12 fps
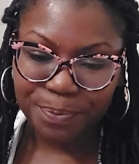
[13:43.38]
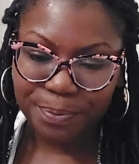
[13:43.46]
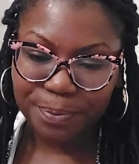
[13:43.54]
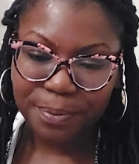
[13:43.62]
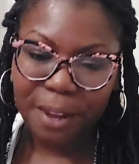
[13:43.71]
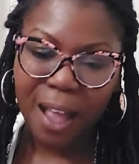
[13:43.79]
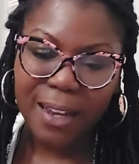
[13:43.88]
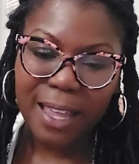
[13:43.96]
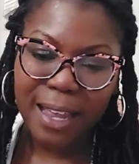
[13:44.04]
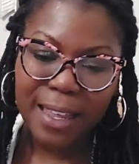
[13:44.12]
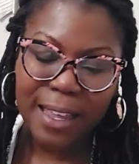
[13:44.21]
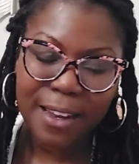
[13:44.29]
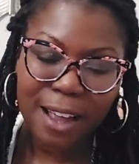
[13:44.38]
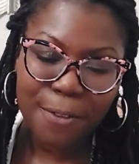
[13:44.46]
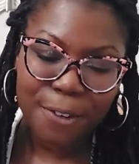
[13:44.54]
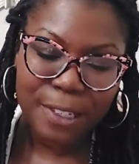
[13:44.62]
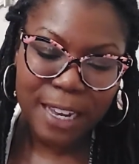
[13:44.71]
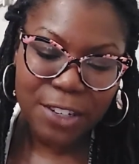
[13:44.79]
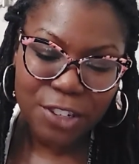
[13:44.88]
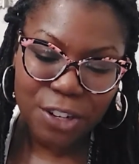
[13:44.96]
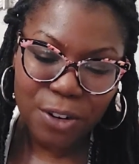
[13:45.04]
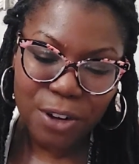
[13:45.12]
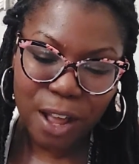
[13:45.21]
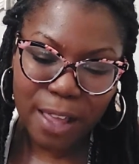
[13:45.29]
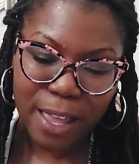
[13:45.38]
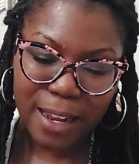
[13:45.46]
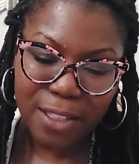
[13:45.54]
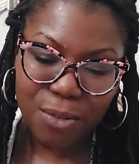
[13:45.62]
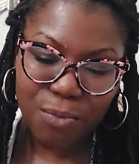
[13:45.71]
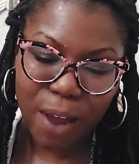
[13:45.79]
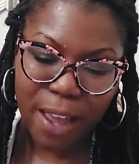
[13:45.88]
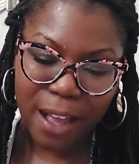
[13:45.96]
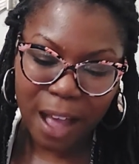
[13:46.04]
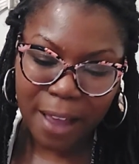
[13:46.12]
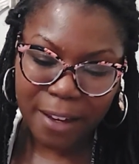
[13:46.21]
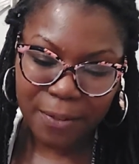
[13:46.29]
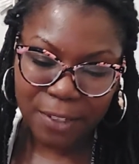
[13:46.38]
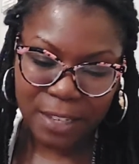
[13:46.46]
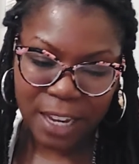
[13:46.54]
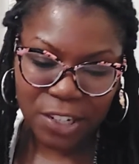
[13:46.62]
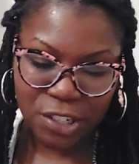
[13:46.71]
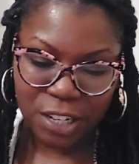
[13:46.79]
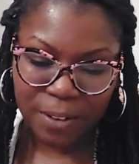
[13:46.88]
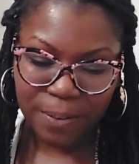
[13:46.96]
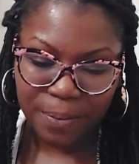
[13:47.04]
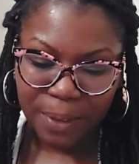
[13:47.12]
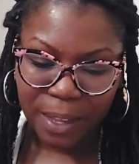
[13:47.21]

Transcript: not getting enough attention or not getting the right kind of attention.